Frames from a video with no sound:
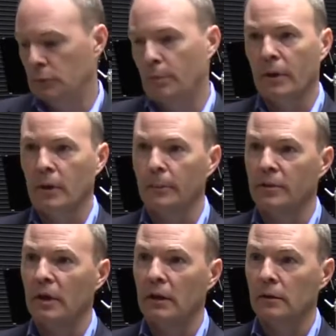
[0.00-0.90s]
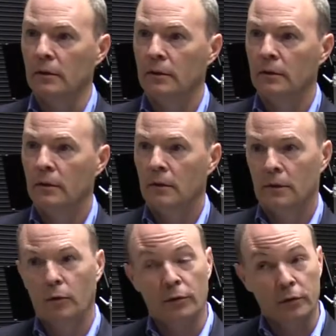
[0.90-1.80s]
Pick up a toddler.
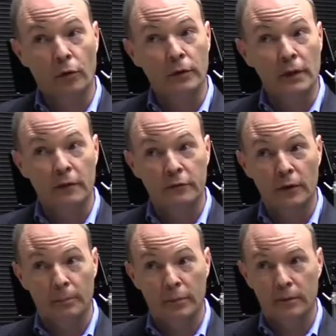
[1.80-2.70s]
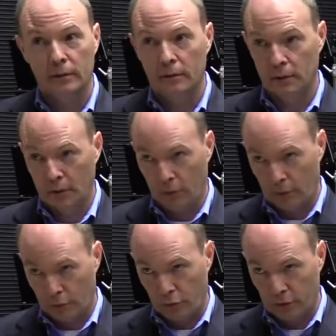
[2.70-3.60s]
You want the Goldilocks grip. You don't
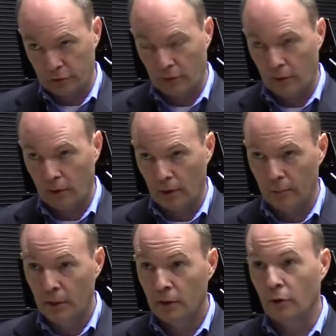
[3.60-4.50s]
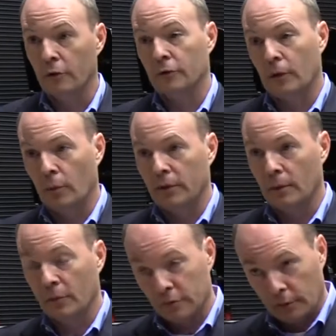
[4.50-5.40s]
want to crush their arm. You also don't want
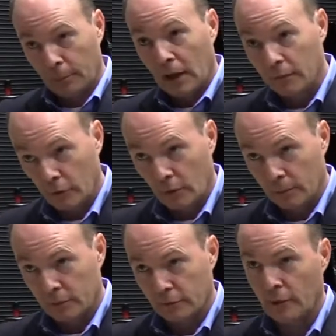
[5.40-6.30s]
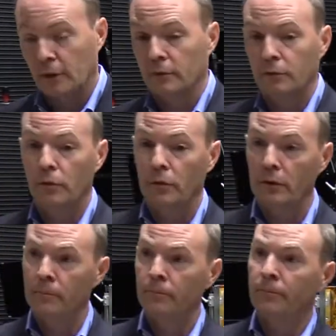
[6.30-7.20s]
them to slip out of your arms and fall on the floor.